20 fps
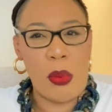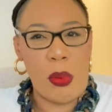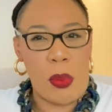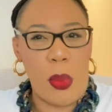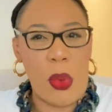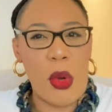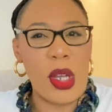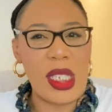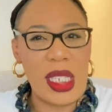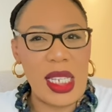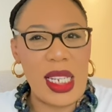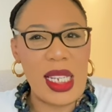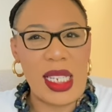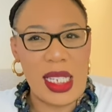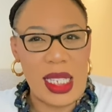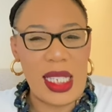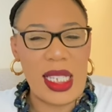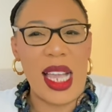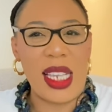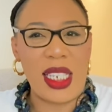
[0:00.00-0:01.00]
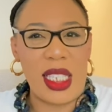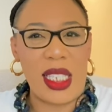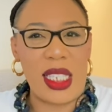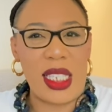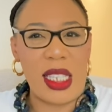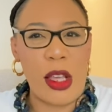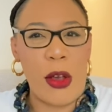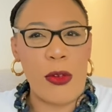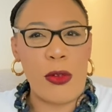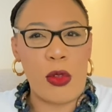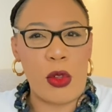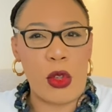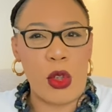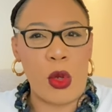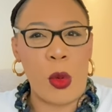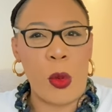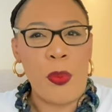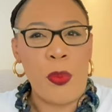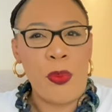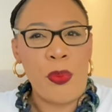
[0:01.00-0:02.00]
person it attached itself
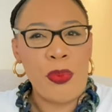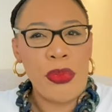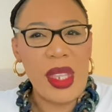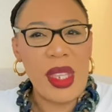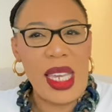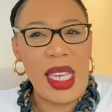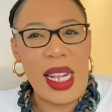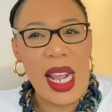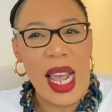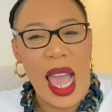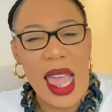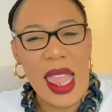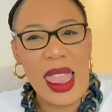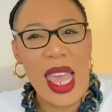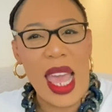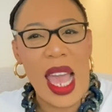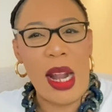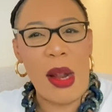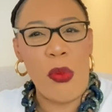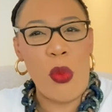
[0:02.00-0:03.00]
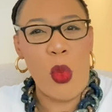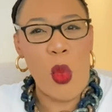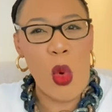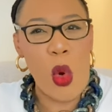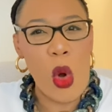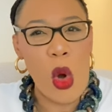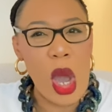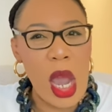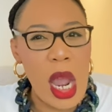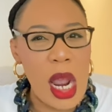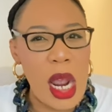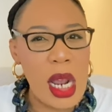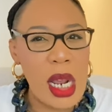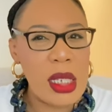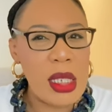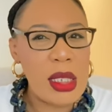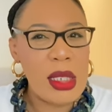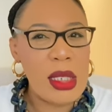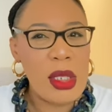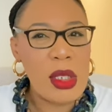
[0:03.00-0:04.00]
to, it had that
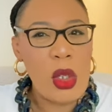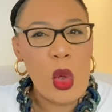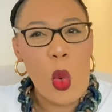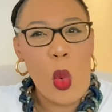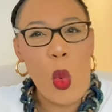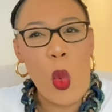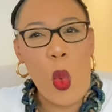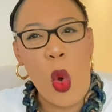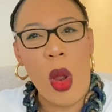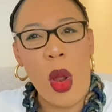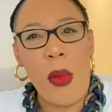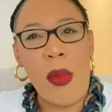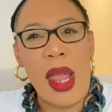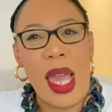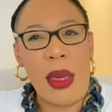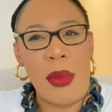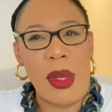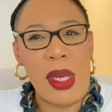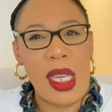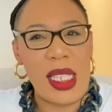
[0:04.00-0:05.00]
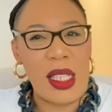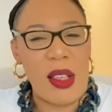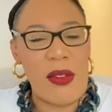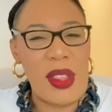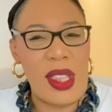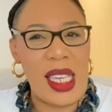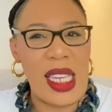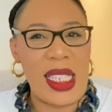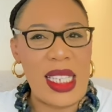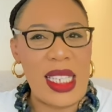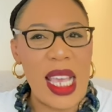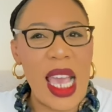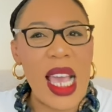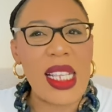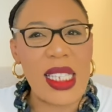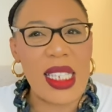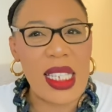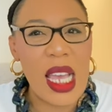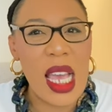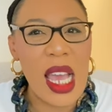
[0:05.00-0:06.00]
more worm like because of the
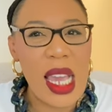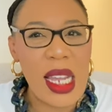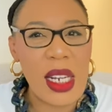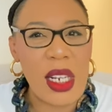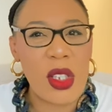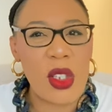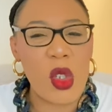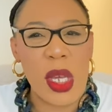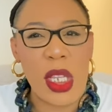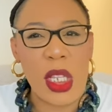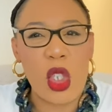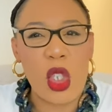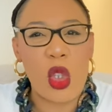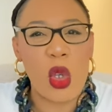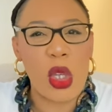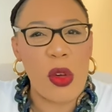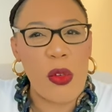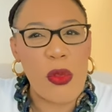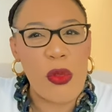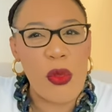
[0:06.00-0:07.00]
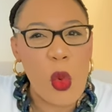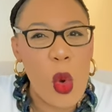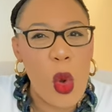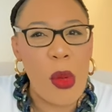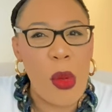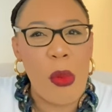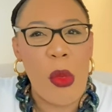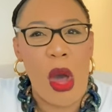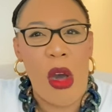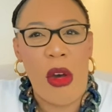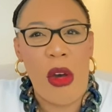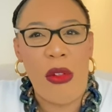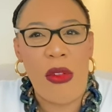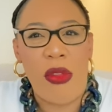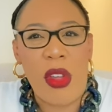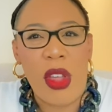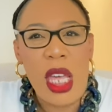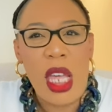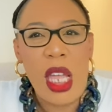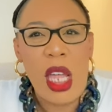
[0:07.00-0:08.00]
intestine, so it took a form
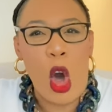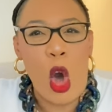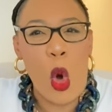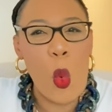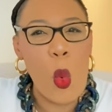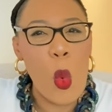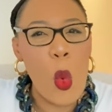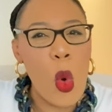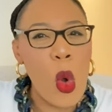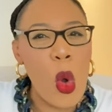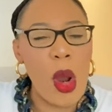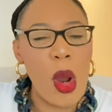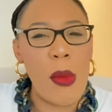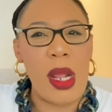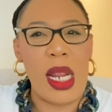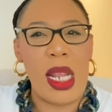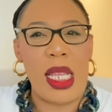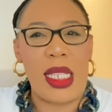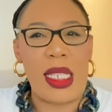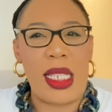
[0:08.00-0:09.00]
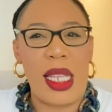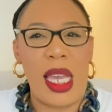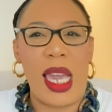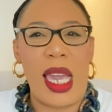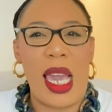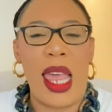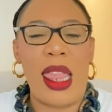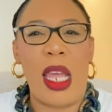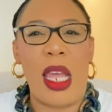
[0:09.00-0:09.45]
of a worm in its thing. And